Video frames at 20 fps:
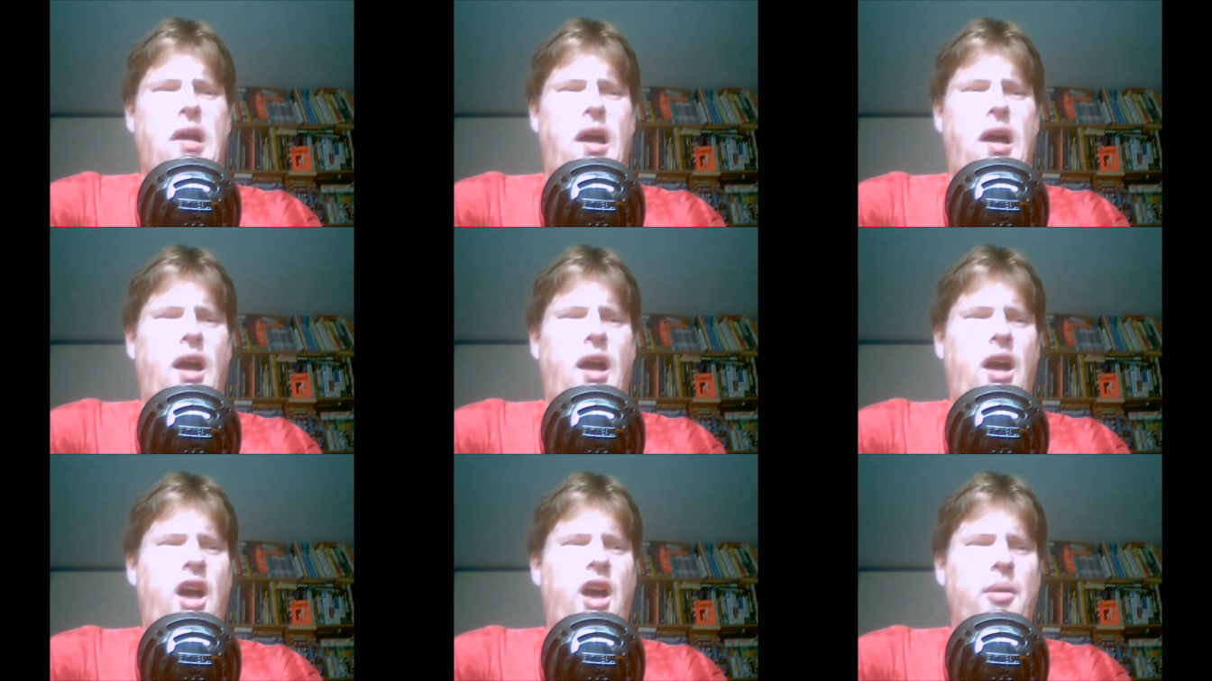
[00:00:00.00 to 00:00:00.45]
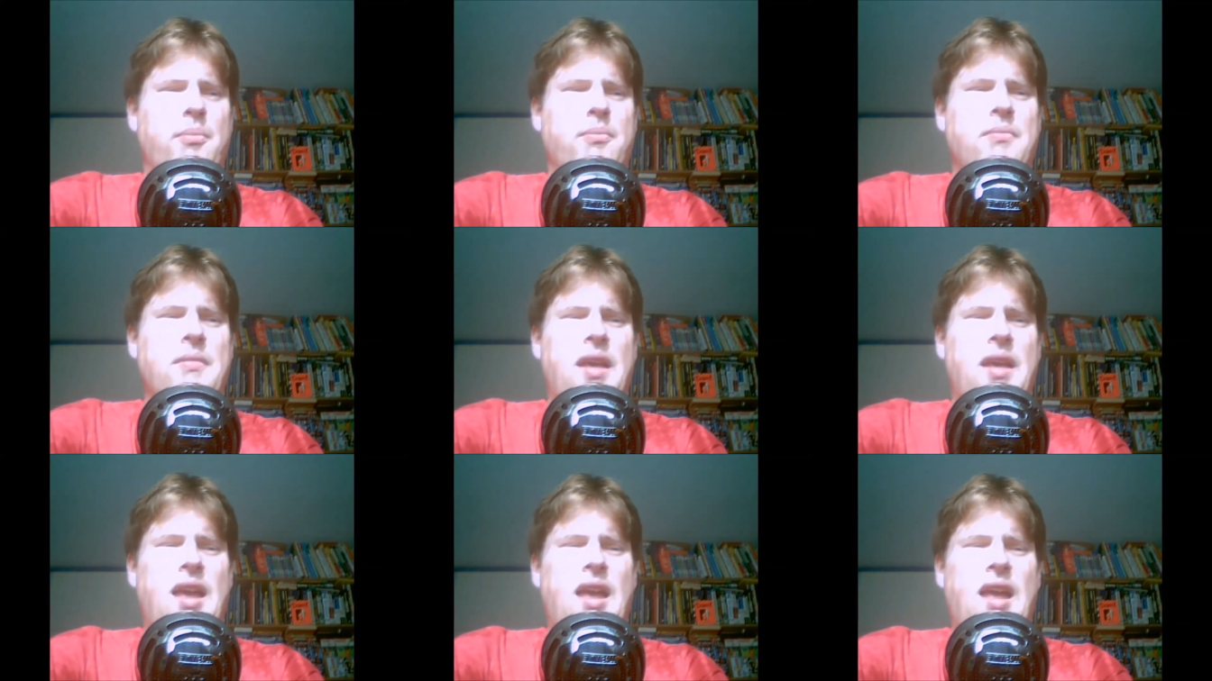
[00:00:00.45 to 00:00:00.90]

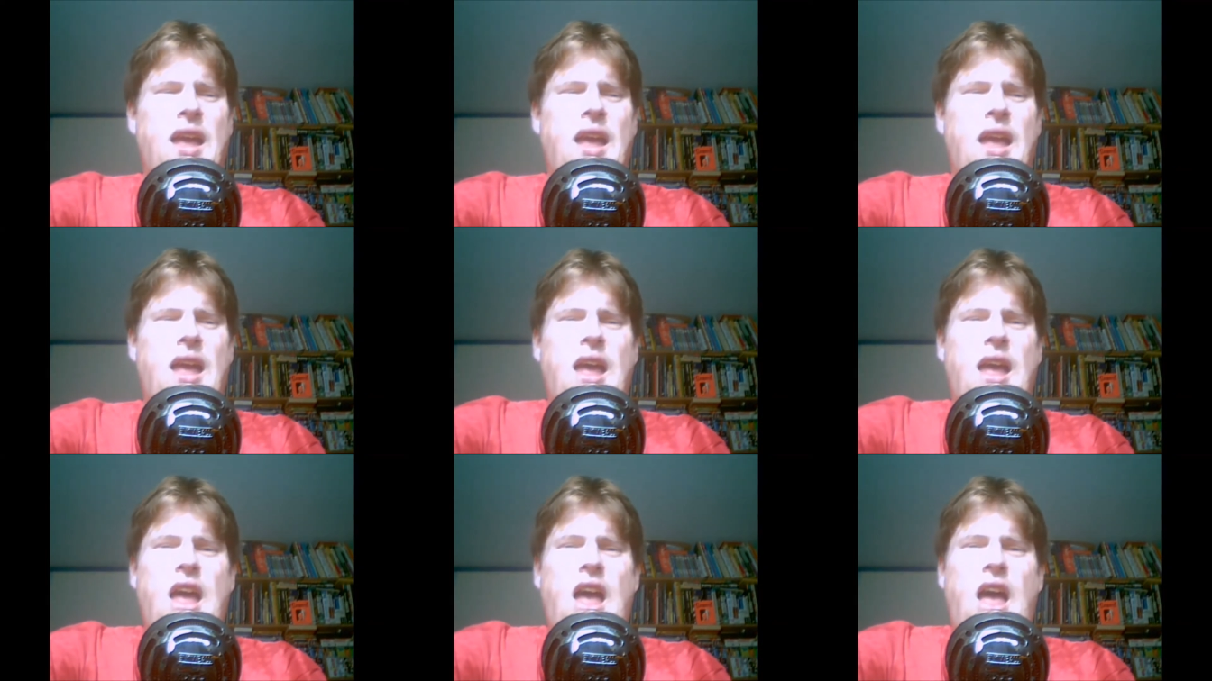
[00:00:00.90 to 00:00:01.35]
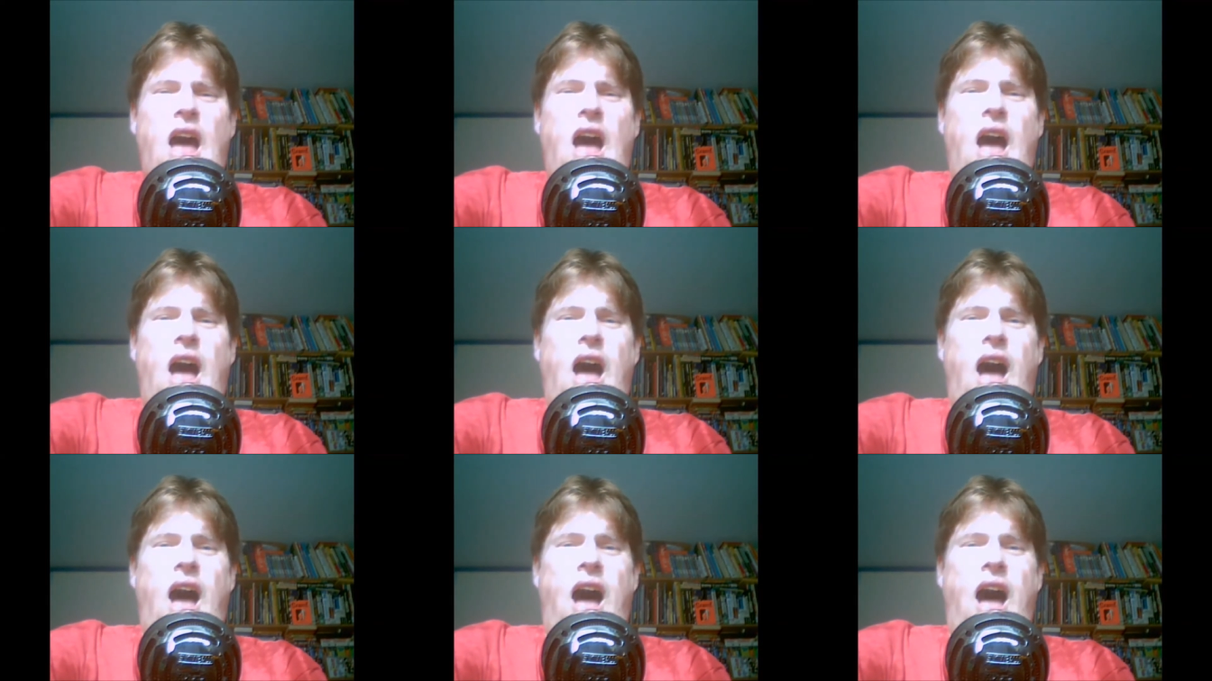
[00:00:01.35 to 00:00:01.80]

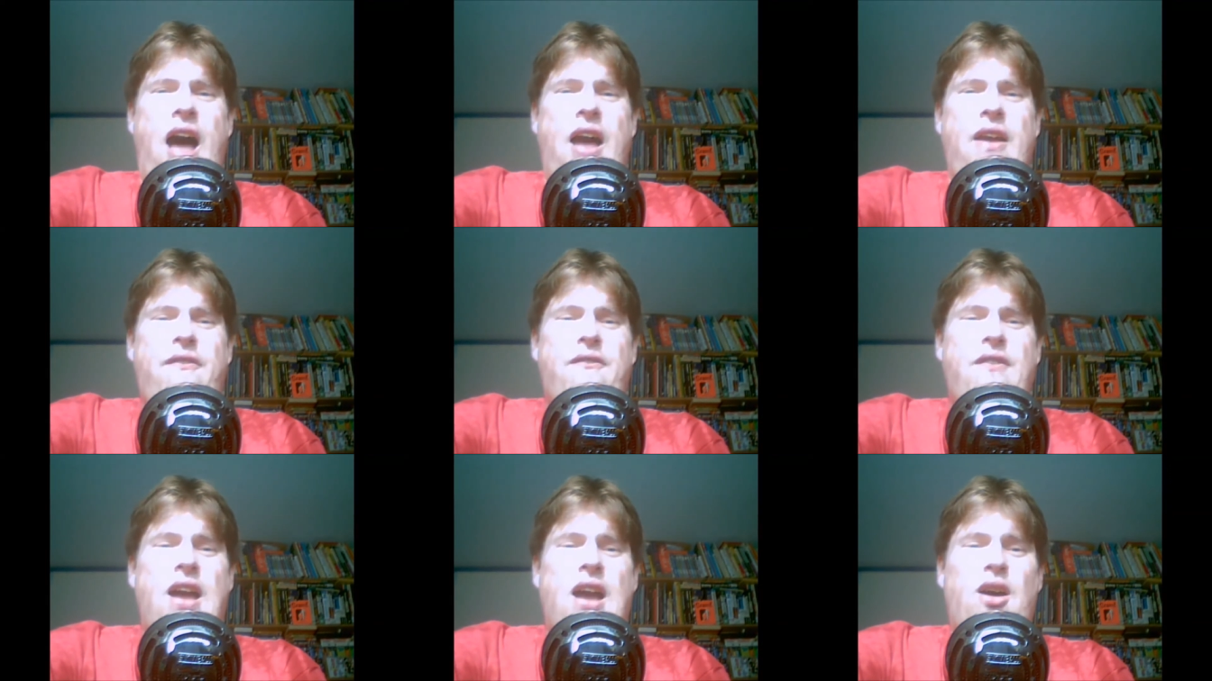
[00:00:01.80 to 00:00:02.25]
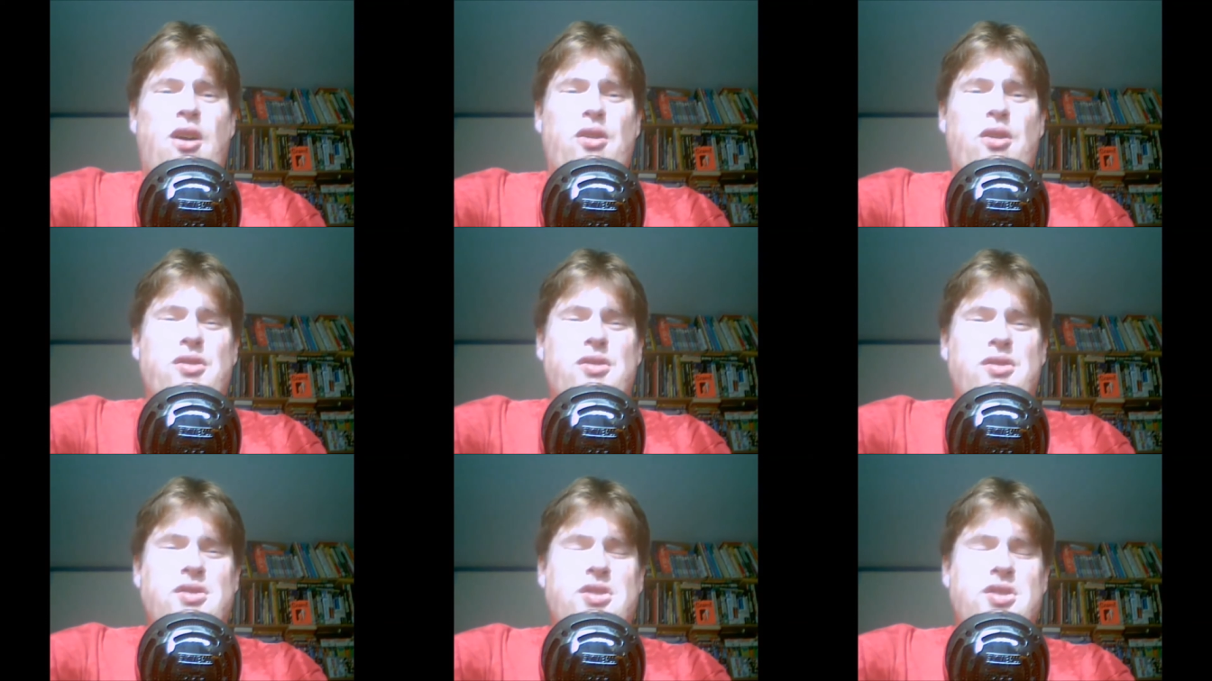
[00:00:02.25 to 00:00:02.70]
I
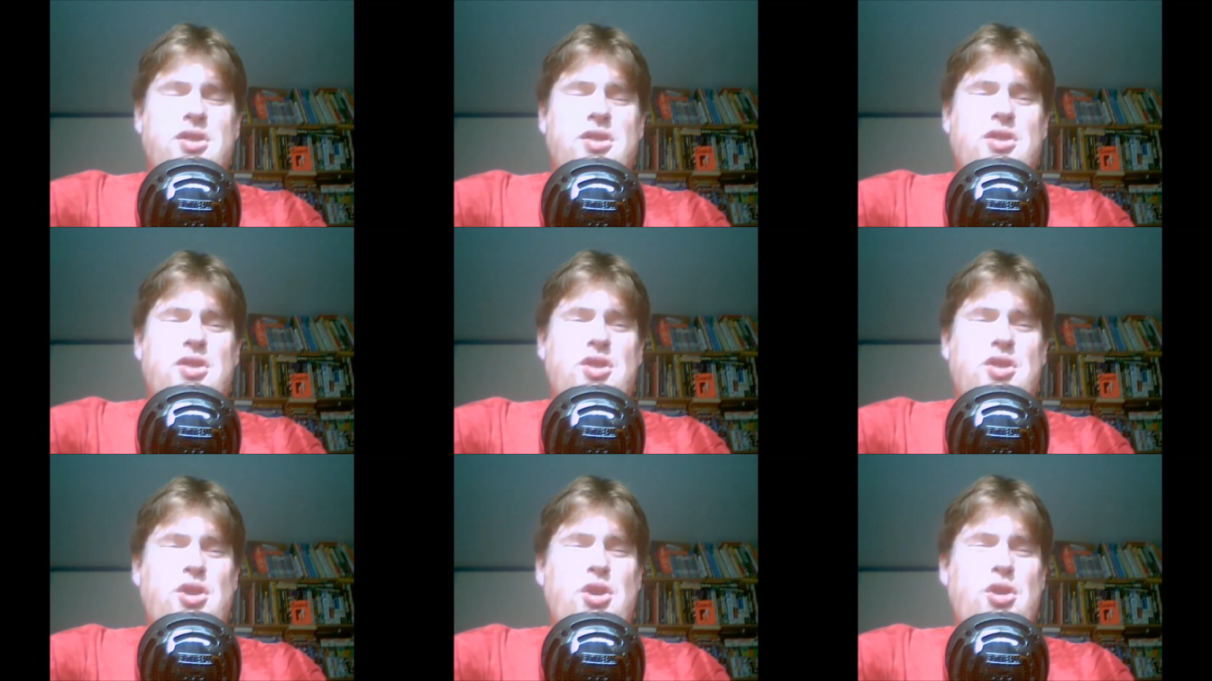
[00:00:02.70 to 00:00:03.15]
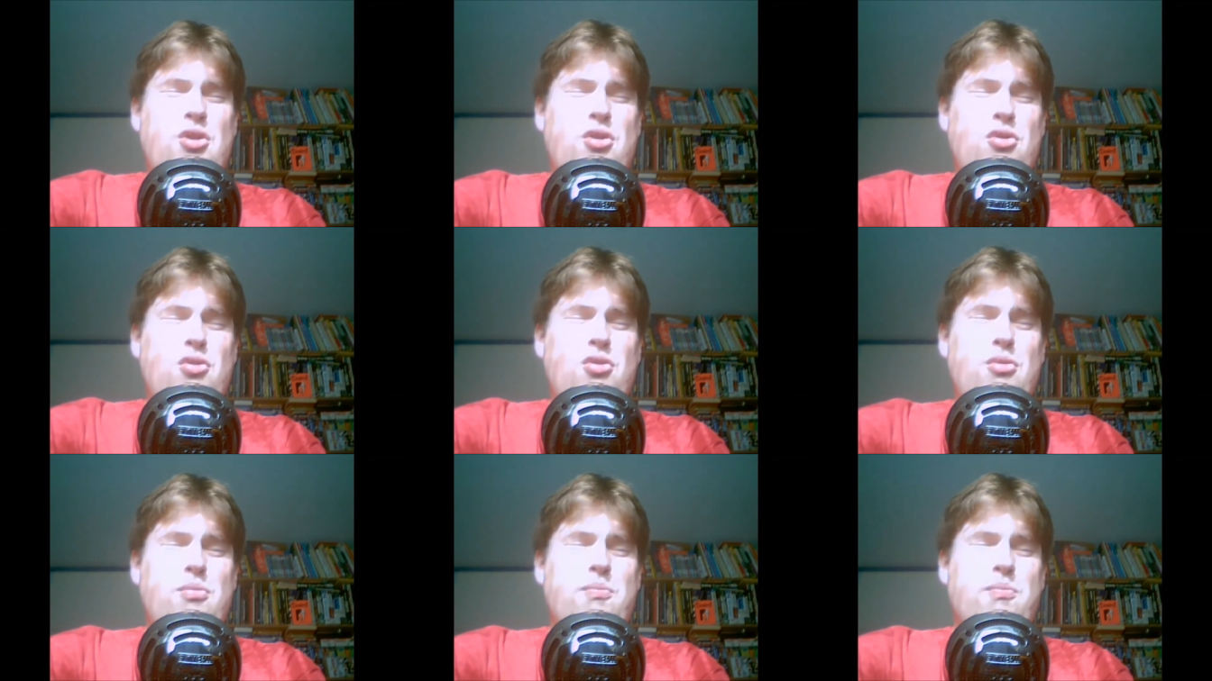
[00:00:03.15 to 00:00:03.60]
found
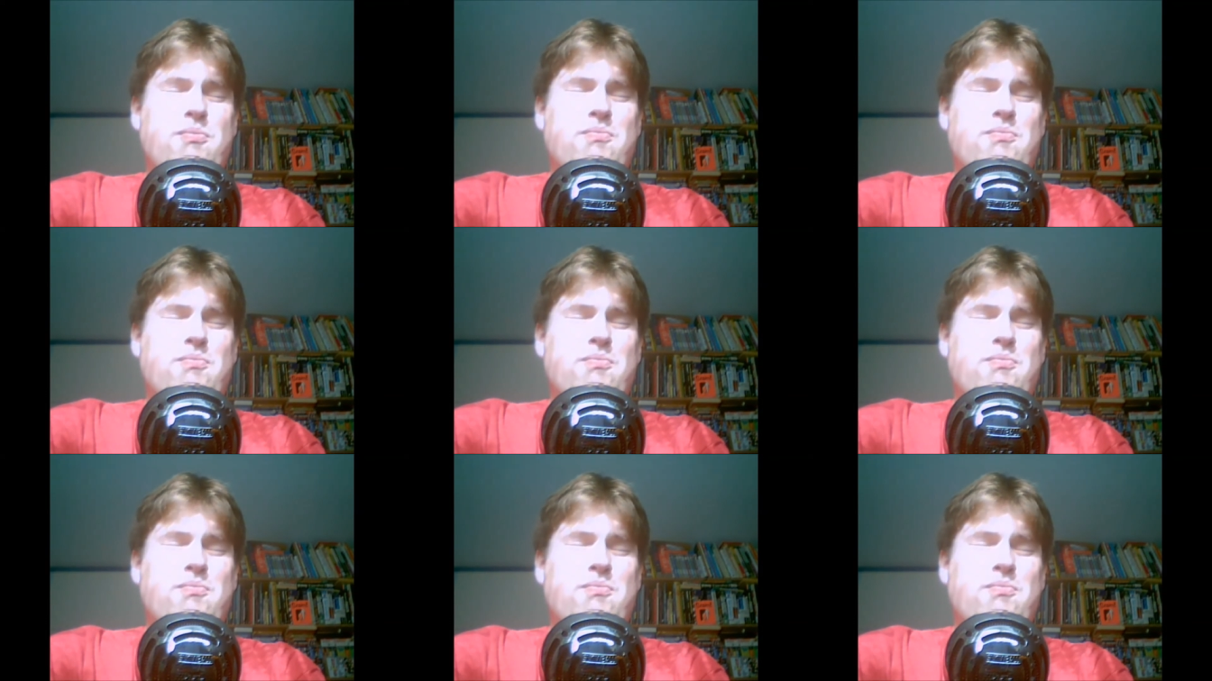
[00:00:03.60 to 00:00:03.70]
two